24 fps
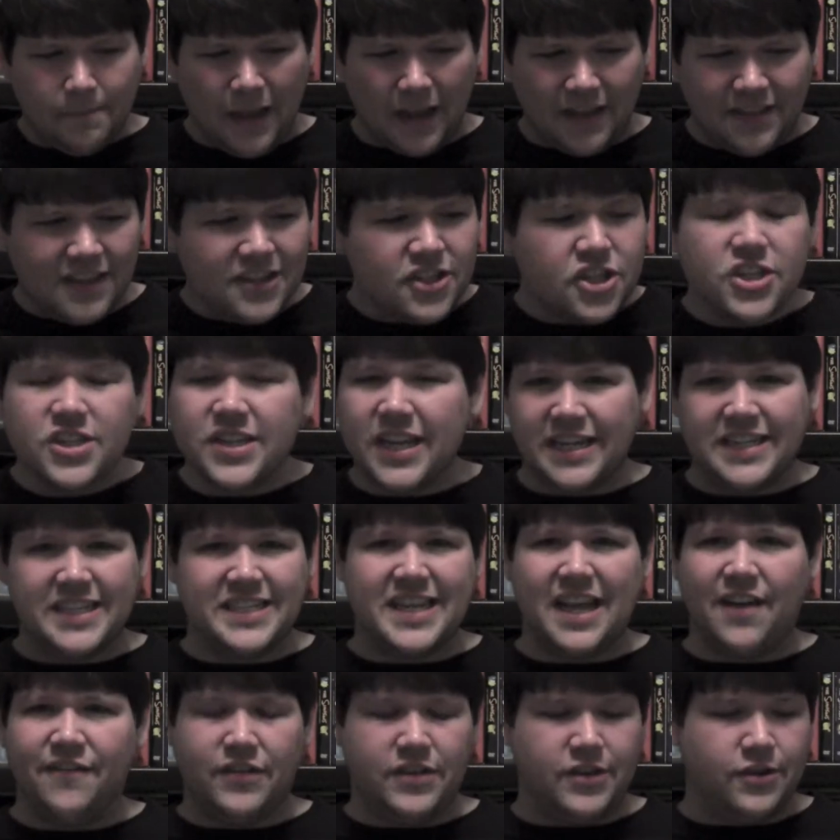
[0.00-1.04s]
I think she's like
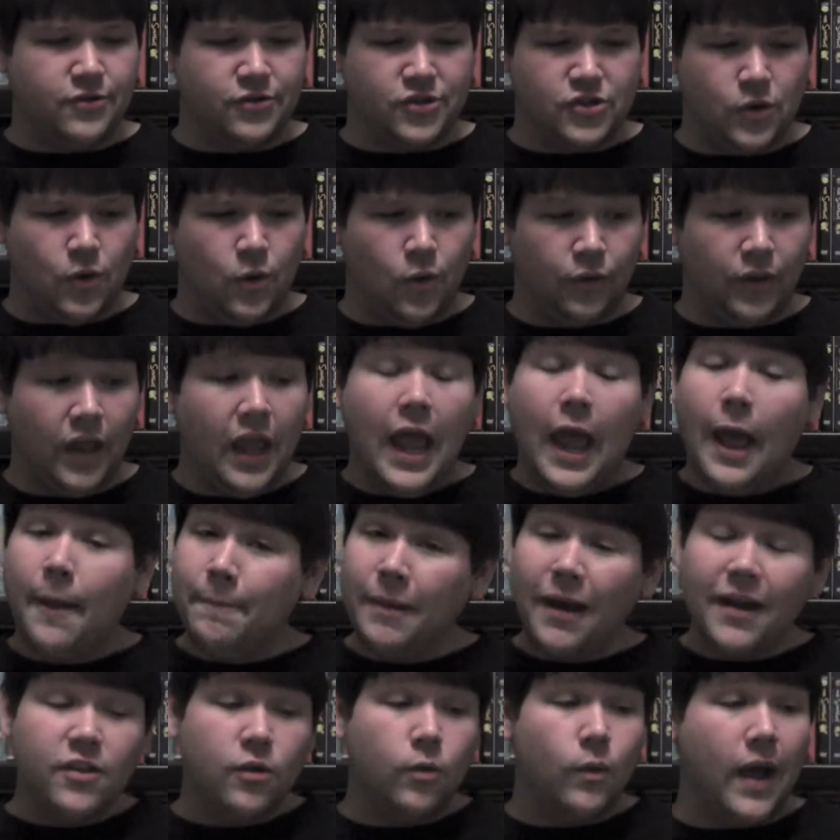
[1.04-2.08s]
7 years old.
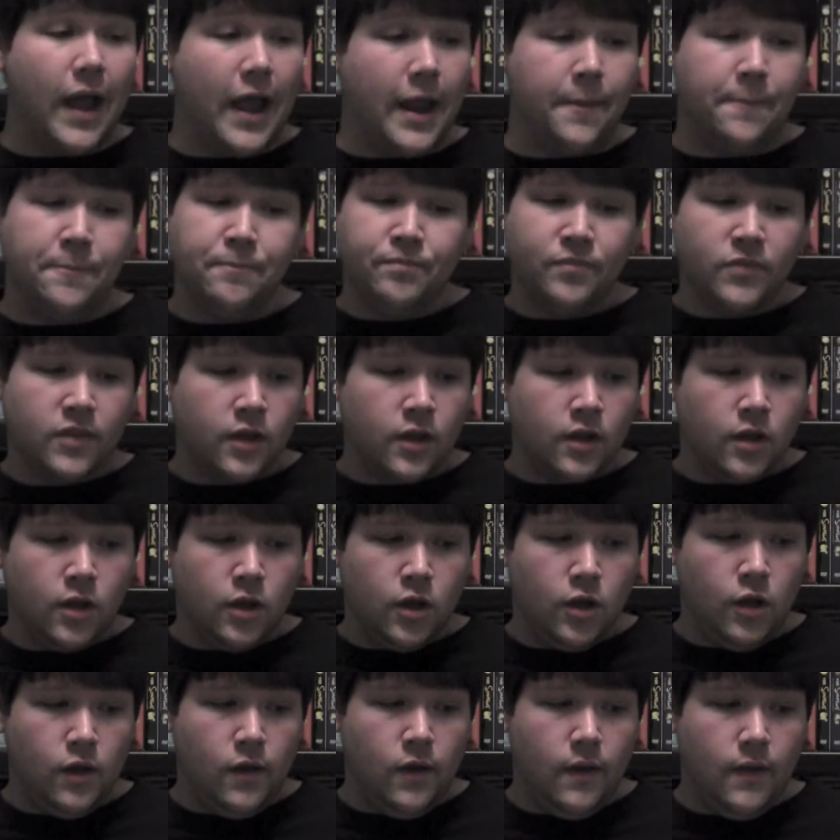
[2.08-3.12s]
And by the way,
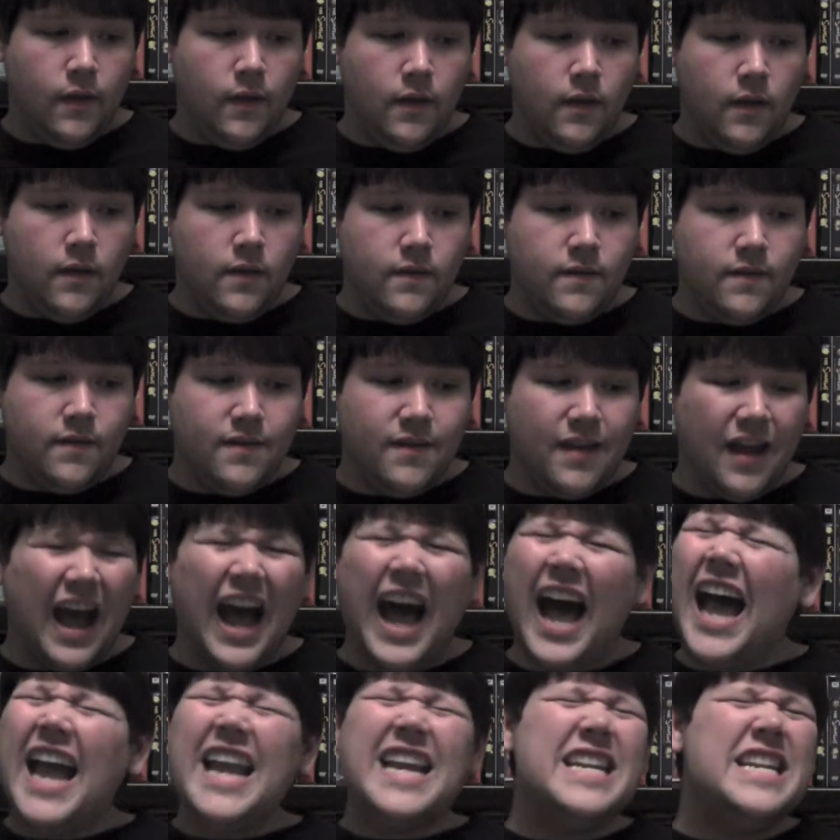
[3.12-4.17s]

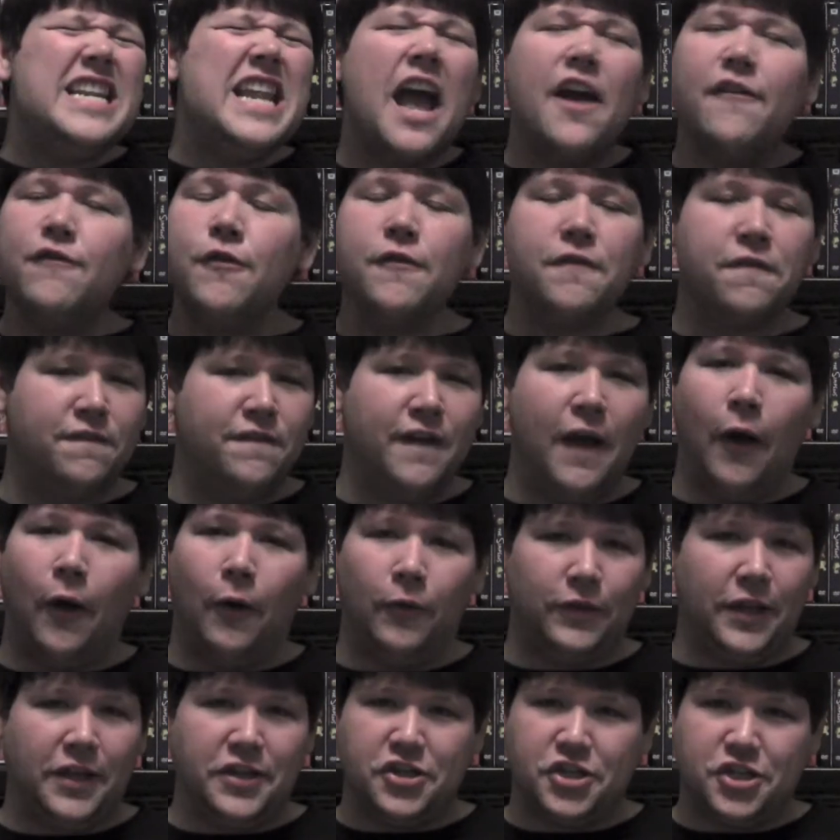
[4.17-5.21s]
I never
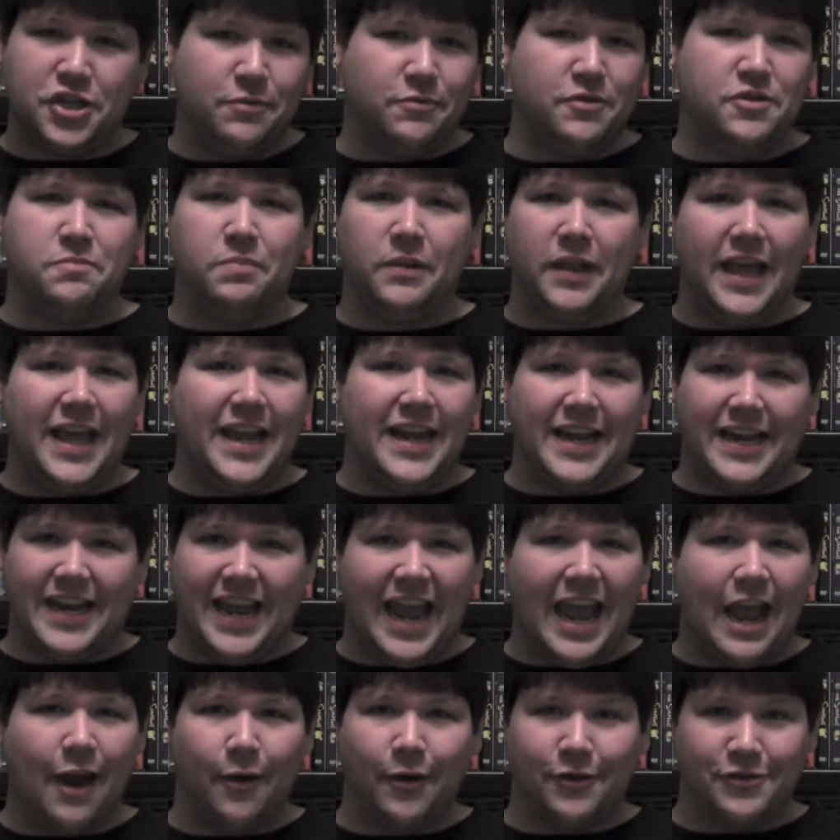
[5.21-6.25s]
felt like she was playing a
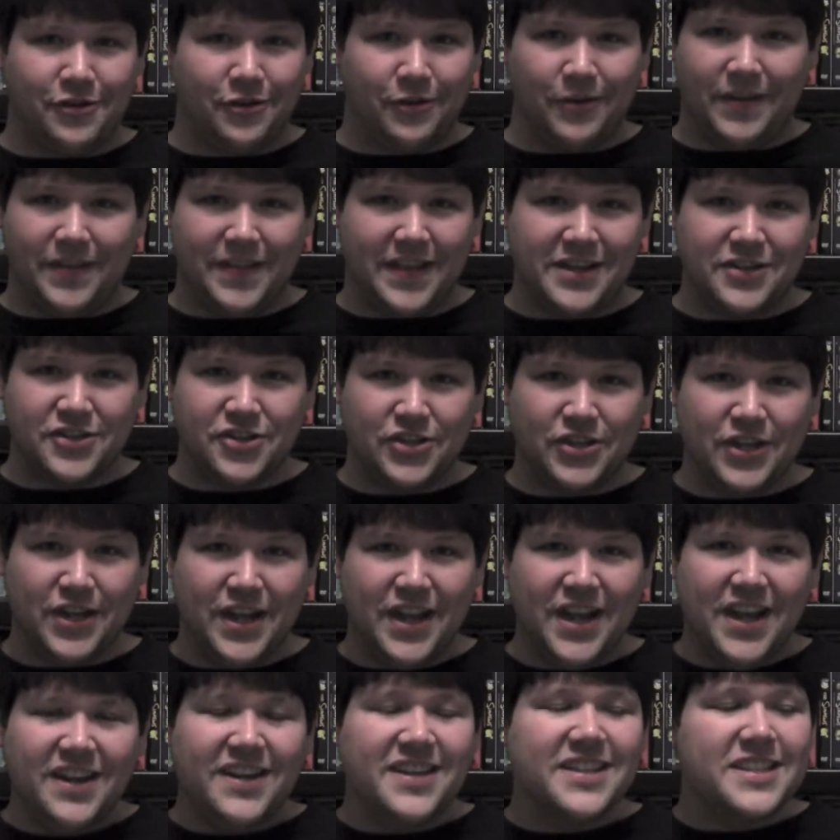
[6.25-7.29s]
character in this.
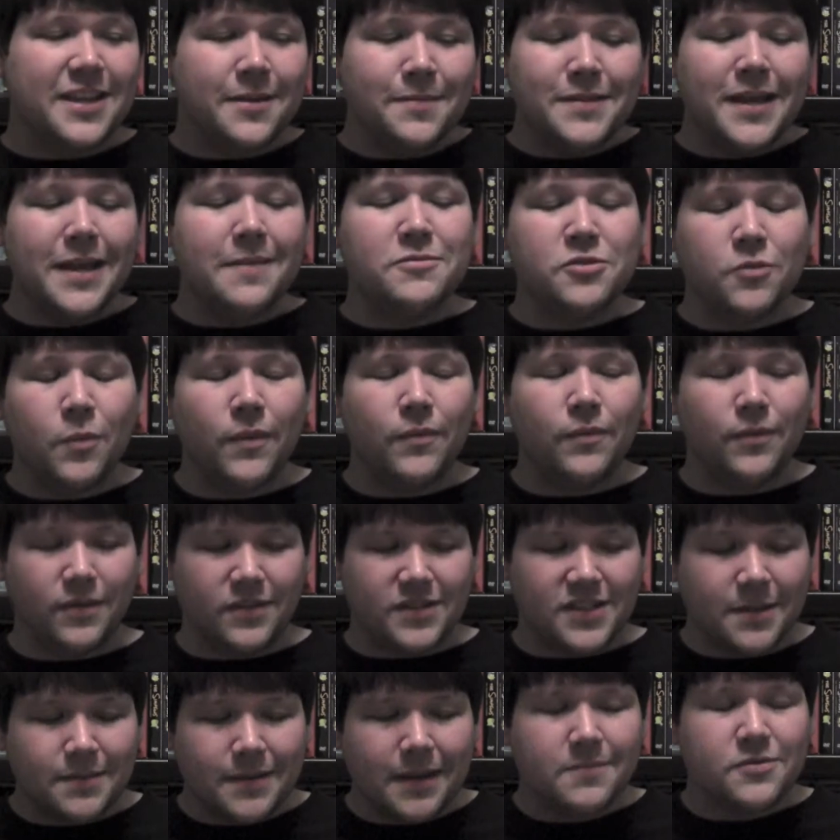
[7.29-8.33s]
Because
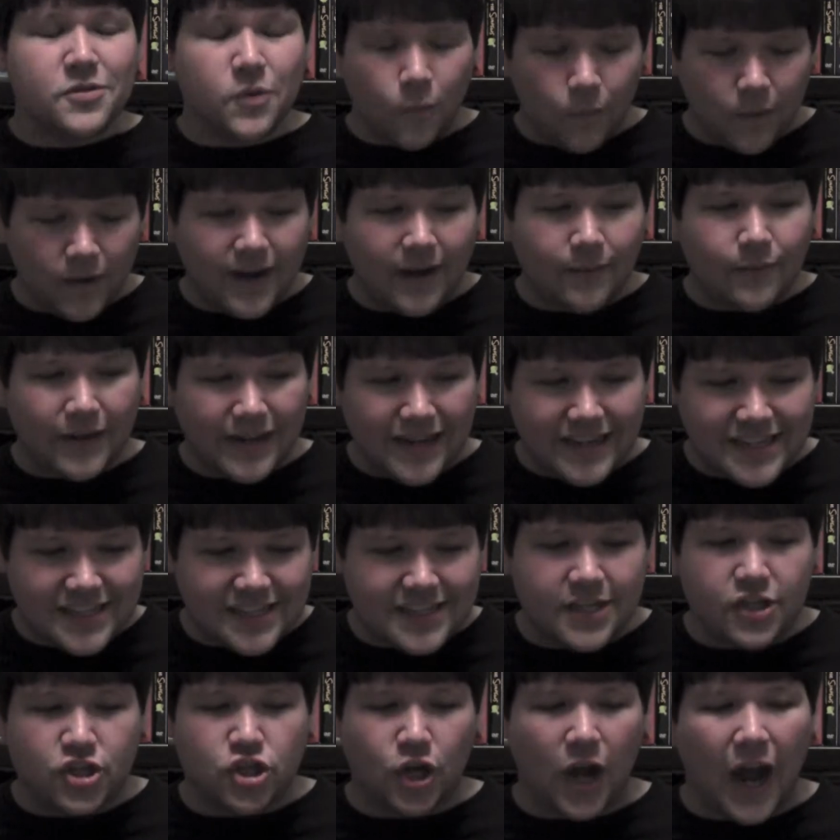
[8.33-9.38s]
sometimes when I
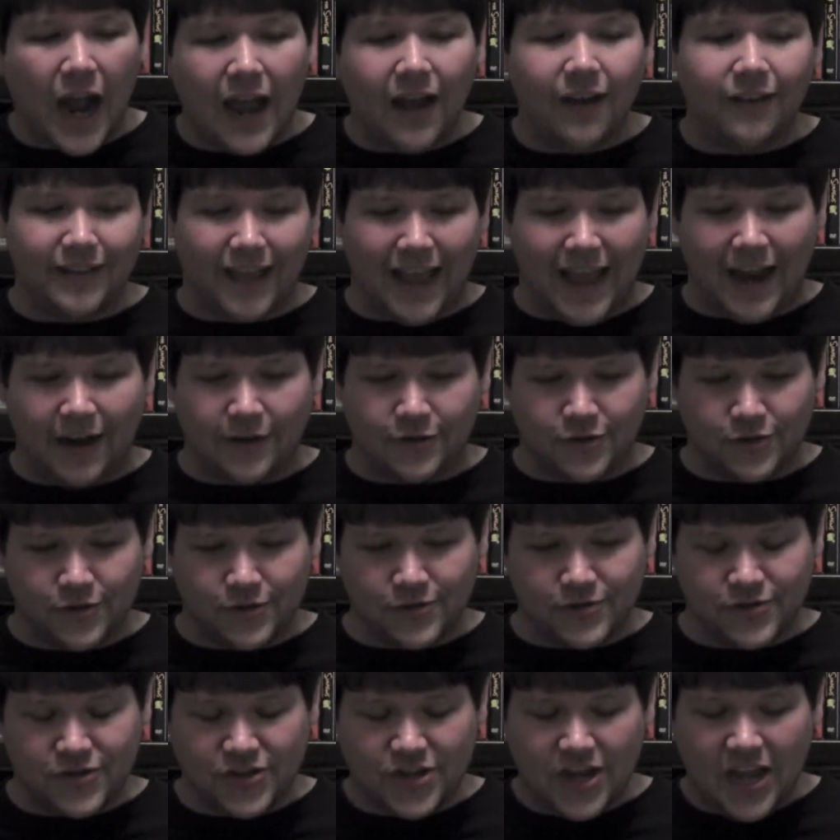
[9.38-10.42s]
see child
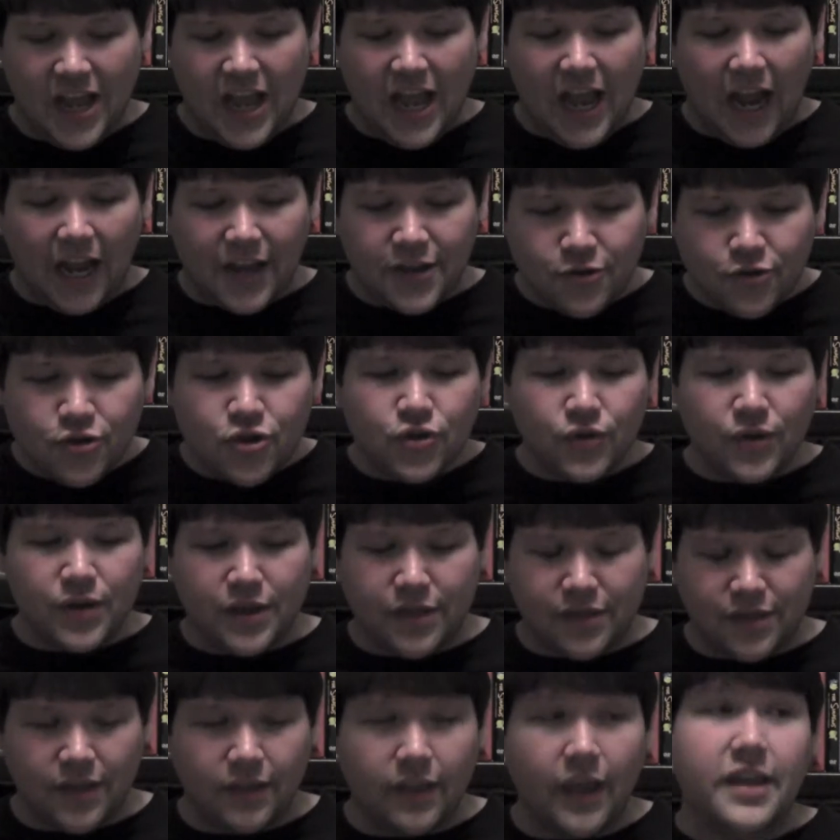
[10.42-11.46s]
actors, I
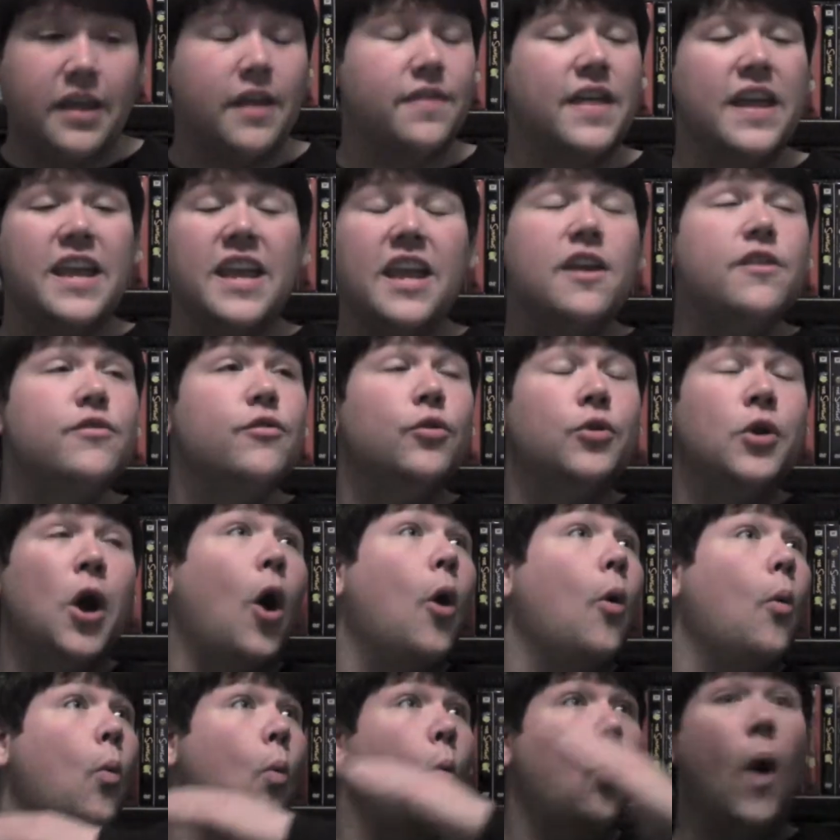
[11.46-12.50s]
usually, like, they either
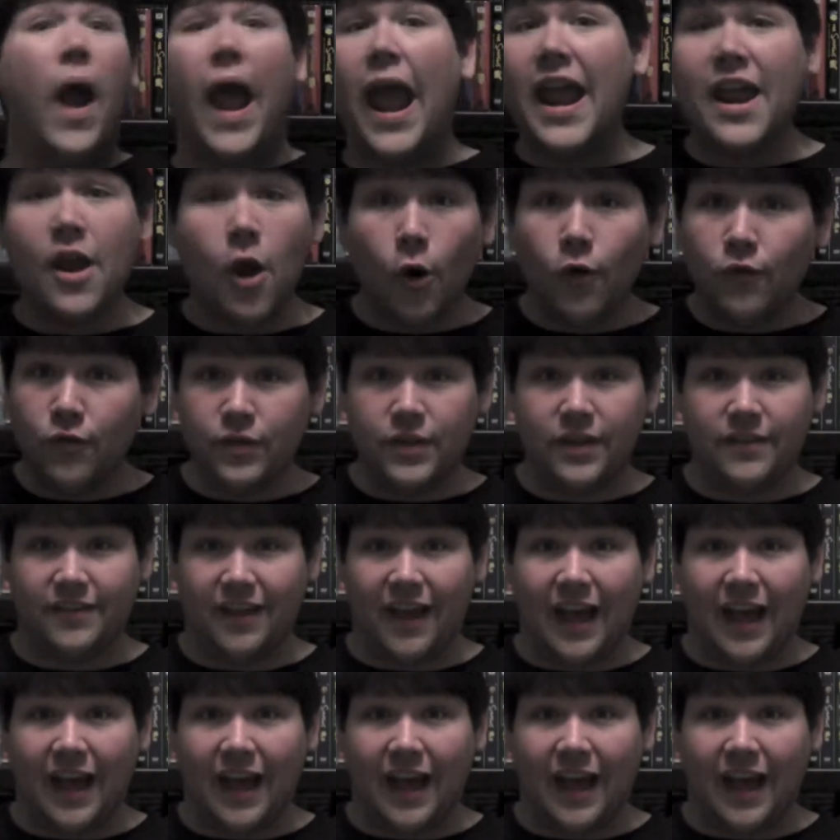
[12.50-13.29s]
go way over the